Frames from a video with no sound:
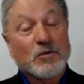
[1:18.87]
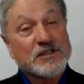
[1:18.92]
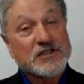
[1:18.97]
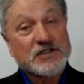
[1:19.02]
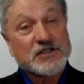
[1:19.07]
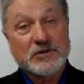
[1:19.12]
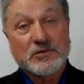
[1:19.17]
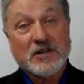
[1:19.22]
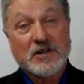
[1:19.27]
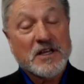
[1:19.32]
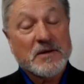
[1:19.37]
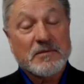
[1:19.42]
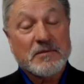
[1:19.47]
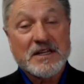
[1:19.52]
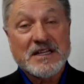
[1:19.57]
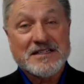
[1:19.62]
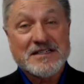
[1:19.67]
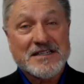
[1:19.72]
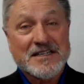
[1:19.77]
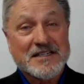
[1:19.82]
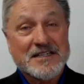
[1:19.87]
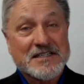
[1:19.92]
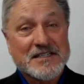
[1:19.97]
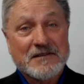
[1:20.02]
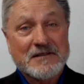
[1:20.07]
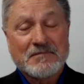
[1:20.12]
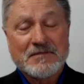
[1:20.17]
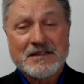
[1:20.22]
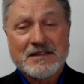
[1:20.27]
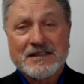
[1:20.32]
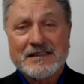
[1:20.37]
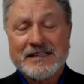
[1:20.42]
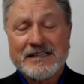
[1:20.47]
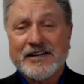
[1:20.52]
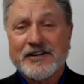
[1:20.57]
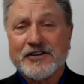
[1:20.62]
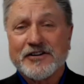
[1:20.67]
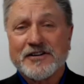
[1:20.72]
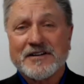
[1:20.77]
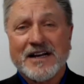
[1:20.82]
But what she really means is,
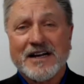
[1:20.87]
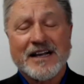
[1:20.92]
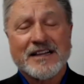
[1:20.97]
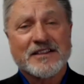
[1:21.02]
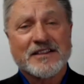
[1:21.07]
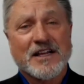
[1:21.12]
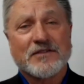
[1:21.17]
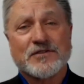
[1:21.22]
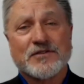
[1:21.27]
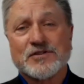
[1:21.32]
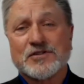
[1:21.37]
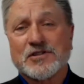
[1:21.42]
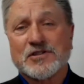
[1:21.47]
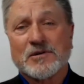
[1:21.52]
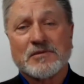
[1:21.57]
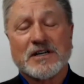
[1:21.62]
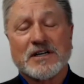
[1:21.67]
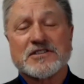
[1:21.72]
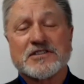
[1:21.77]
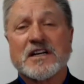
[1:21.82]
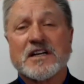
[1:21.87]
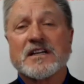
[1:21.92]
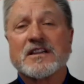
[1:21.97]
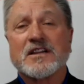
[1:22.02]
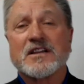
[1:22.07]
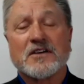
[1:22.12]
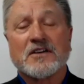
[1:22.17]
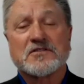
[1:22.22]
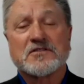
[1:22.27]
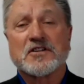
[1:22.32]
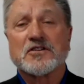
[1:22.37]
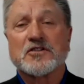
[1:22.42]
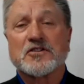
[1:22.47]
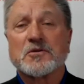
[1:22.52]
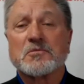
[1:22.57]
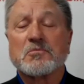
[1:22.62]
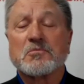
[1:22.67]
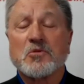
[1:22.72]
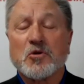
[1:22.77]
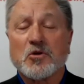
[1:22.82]
Leonard, I love you so much. I'd love to
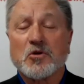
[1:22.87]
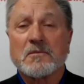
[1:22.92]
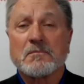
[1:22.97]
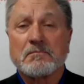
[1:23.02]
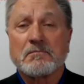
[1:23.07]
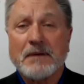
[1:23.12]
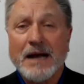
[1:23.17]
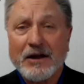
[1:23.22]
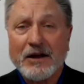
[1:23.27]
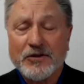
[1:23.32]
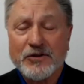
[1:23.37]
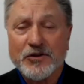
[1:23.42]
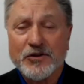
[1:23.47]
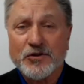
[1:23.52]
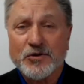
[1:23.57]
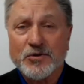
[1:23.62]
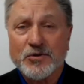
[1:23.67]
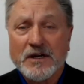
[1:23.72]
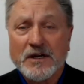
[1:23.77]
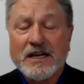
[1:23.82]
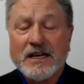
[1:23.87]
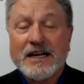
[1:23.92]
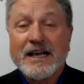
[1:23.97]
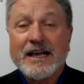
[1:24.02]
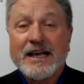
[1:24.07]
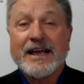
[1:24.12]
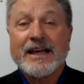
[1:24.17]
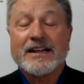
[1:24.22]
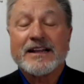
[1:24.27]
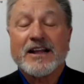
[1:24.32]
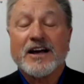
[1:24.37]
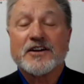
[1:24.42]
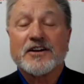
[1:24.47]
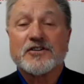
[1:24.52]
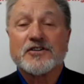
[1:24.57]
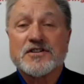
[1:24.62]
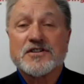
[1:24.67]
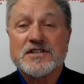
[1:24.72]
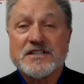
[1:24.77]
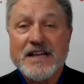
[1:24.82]
learn more about you and
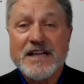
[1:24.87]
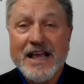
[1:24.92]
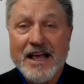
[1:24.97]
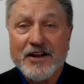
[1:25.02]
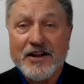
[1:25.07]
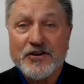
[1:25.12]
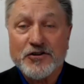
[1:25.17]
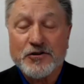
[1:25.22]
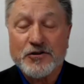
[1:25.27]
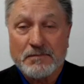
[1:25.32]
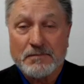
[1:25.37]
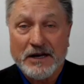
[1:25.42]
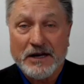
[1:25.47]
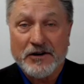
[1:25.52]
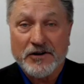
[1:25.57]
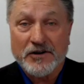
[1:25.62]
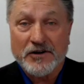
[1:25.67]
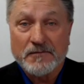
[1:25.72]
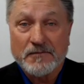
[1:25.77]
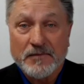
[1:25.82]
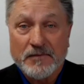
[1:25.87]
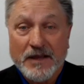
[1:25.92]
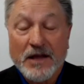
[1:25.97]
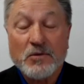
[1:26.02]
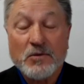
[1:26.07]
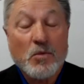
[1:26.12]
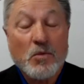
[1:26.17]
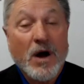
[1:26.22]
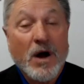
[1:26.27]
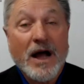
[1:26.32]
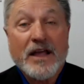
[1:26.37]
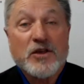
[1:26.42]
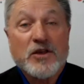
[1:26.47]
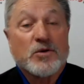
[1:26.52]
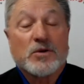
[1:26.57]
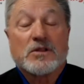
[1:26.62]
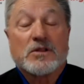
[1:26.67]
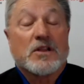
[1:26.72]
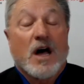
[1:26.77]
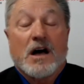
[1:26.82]
understand you better and why
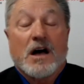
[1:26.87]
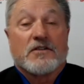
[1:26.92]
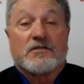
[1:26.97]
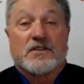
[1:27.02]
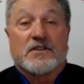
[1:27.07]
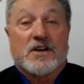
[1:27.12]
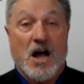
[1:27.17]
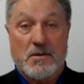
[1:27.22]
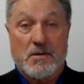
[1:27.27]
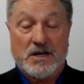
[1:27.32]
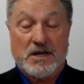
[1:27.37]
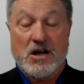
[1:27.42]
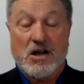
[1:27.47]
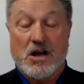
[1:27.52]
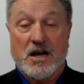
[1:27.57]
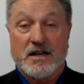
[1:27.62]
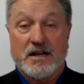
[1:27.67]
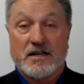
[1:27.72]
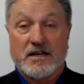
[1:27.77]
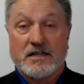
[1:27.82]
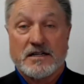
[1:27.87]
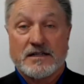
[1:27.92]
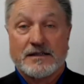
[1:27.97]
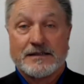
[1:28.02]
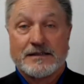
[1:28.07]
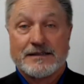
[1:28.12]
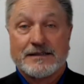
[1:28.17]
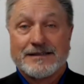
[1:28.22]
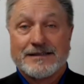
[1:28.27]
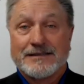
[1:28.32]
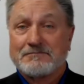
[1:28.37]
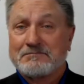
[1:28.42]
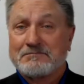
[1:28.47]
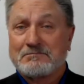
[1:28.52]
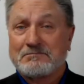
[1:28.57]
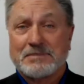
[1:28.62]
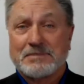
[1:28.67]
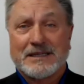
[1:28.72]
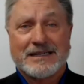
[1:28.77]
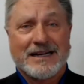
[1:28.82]
you love Comic Con
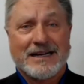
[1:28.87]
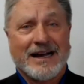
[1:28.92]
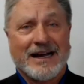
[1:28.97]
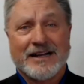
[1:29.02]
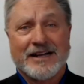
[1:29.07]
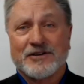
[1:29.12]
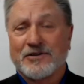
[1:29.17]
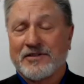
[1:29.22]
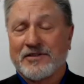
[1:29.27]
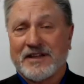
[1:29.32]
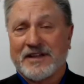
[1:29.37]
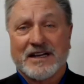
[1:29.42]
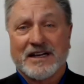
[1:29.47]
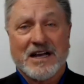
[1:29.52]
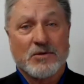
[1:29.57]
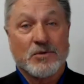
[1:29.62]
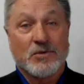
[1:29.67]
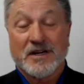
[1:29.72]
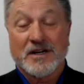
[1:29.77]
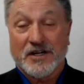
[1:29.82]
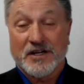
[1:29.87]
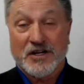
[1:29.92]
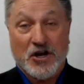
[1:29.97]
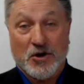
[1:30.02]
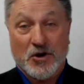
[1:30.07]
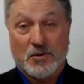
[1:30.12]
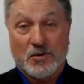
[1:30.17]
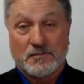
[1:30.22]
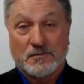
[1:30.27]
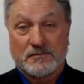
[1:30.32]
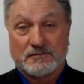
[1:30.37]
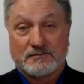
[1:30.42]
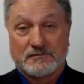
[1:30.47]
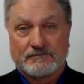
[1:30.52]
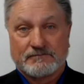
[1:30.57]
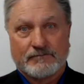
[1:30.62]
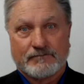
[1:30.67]
but I don't think I want to go.